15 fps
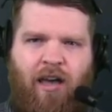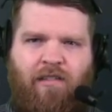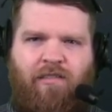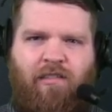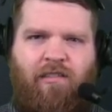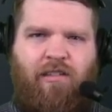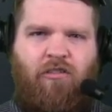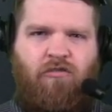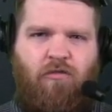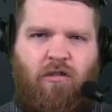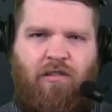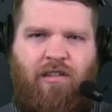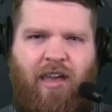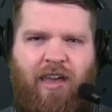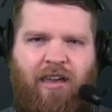since he tore
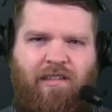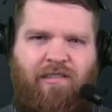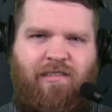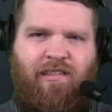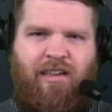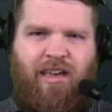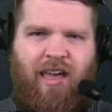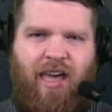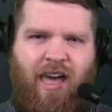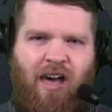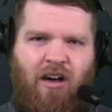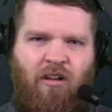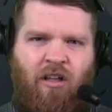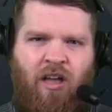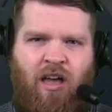his
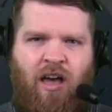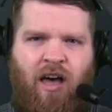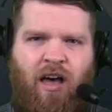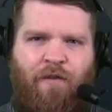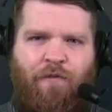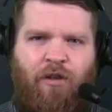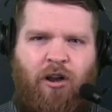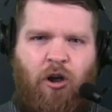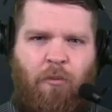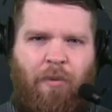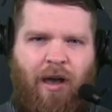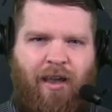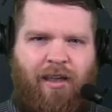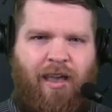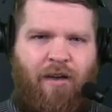ACL. Video
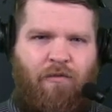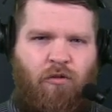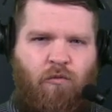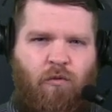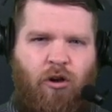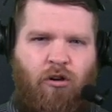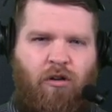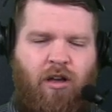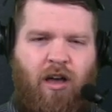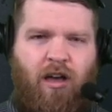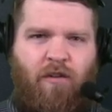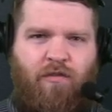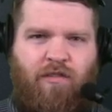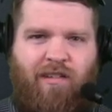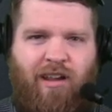by Kevin Wilk
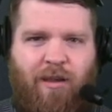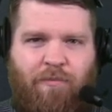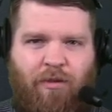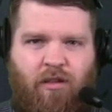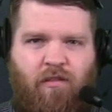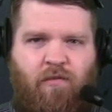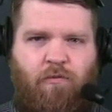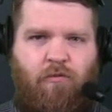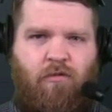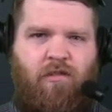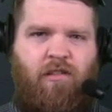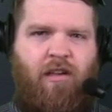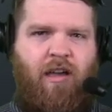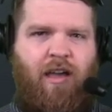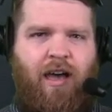of Champion
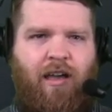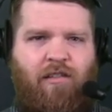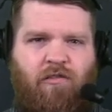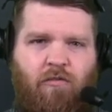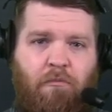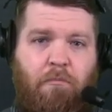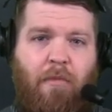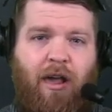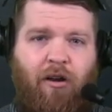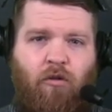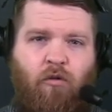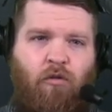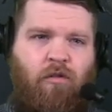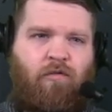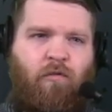Sports. I assume
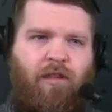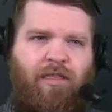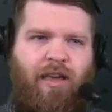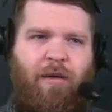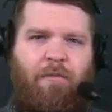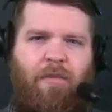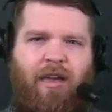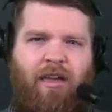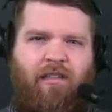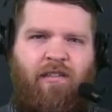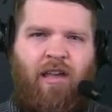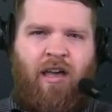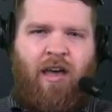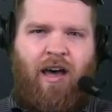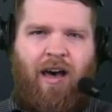medical is what that means.
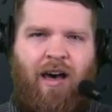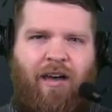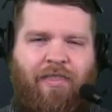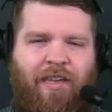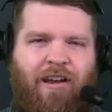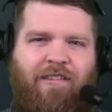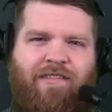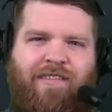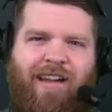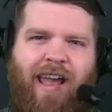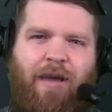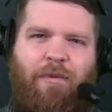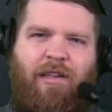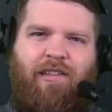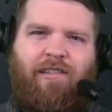There's
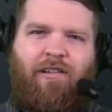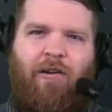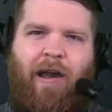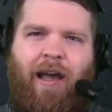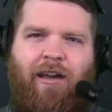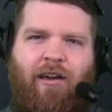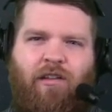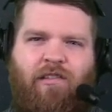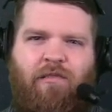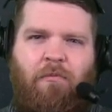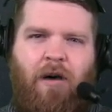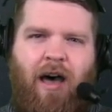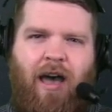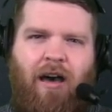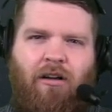Jameis cracking a
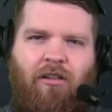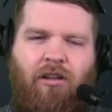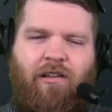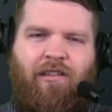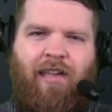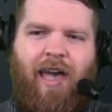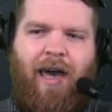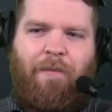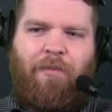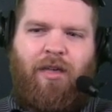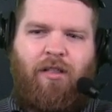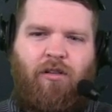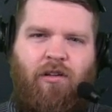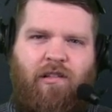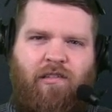smile, looks
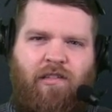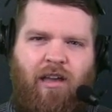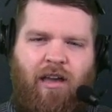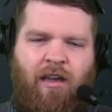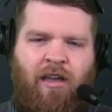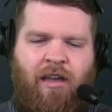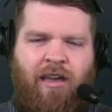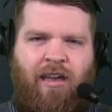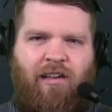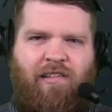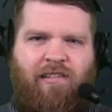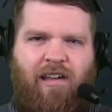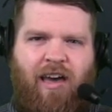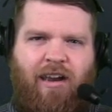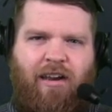happy, looks
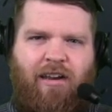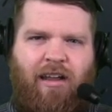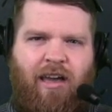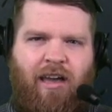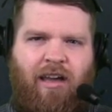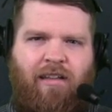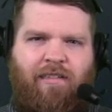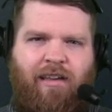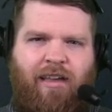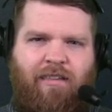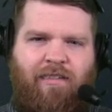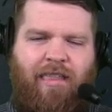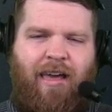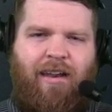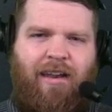excited to get
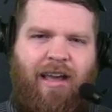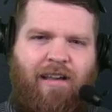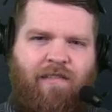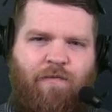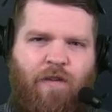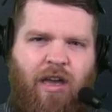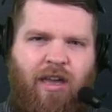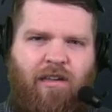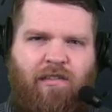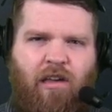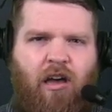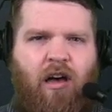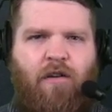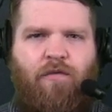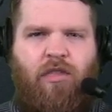to that next phase
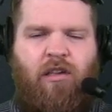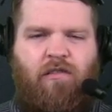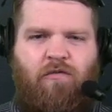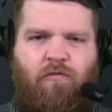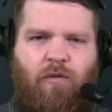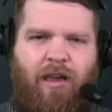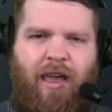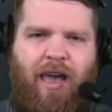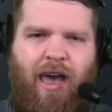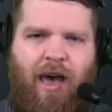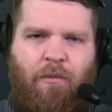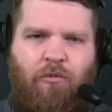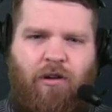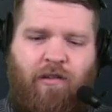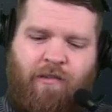of this
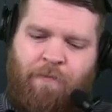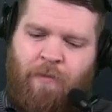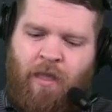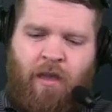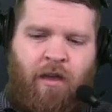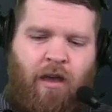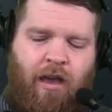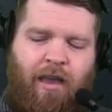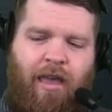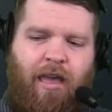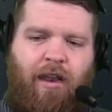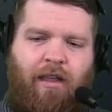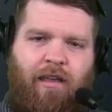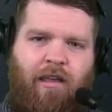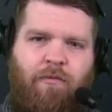rehab, which,
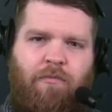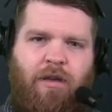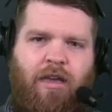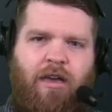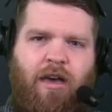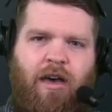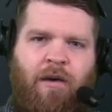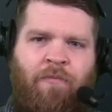again, can be